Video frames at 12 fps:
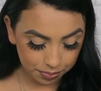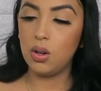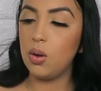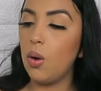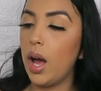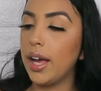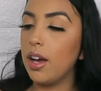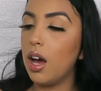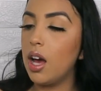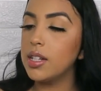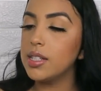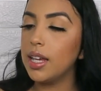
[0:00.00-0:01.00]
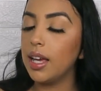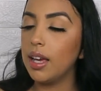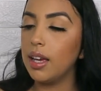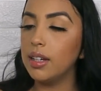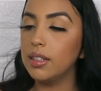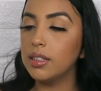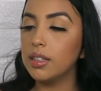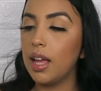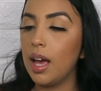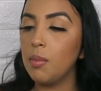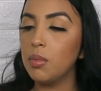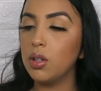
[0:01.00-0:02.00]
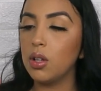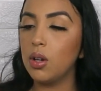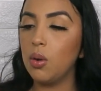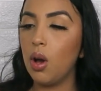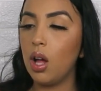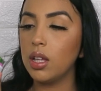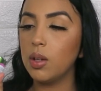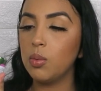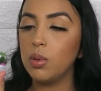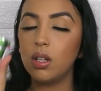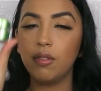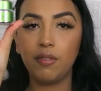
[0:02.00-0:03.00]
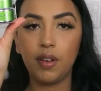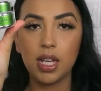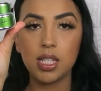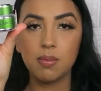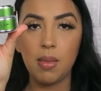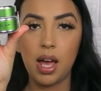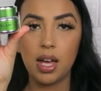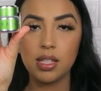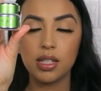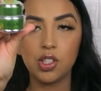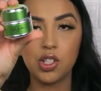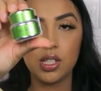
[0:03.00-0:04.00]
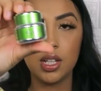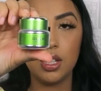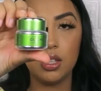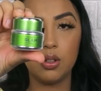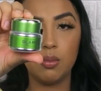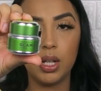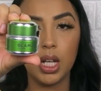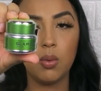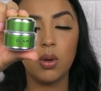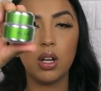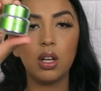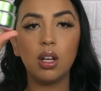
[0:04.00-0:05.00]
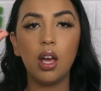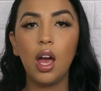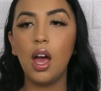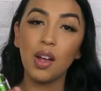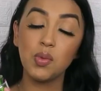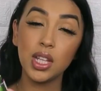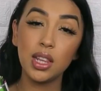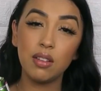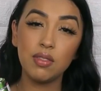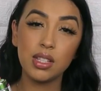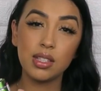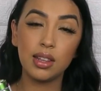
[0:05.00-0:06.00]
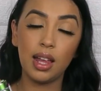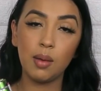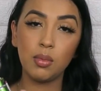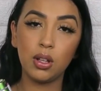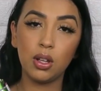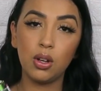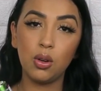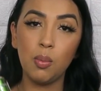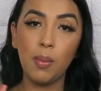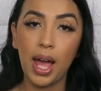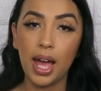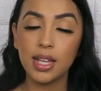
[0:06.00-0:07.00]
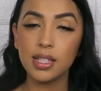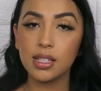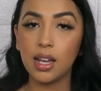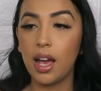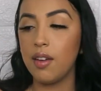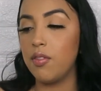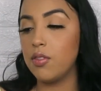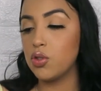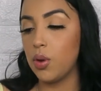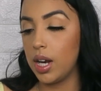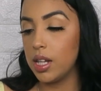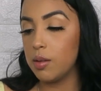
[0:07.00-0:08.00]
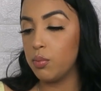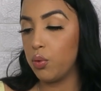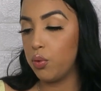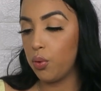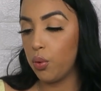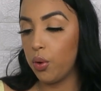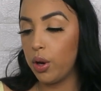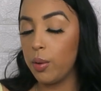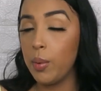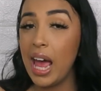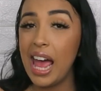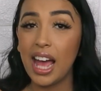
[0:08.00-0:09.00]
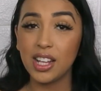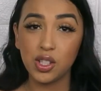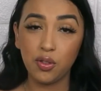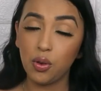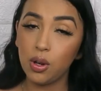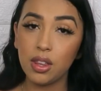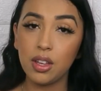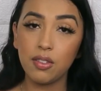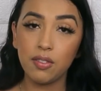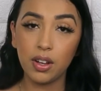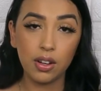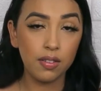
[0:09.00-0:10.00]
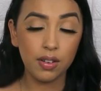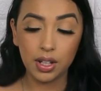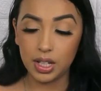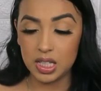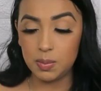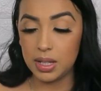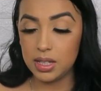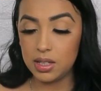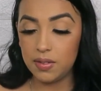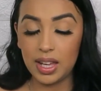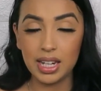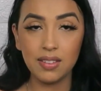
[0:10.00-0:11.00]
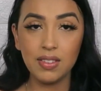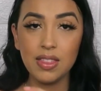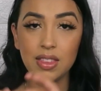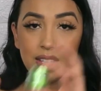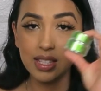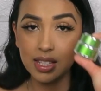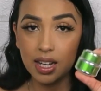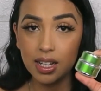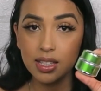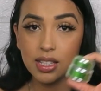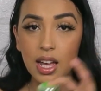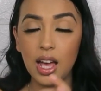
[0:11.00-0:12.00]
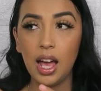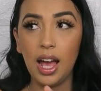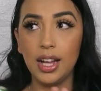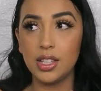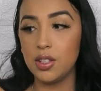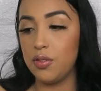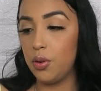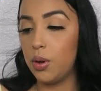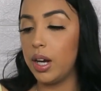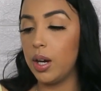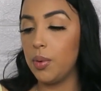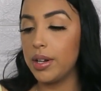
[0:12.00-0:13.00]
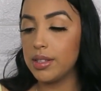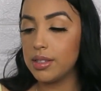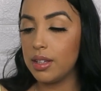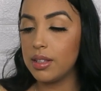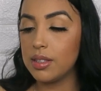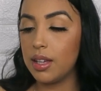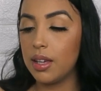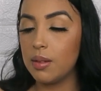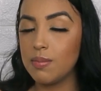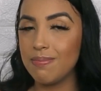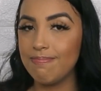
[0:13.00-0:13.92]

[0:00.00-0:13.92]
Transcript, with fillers: So I got a Glam Glow Hollywood face mask. It's just like a little mini one. I really love these Glam Glow masks. I've tried them before at Sephora. They're very, very expensive. And even this size at Sephora, I want to say is like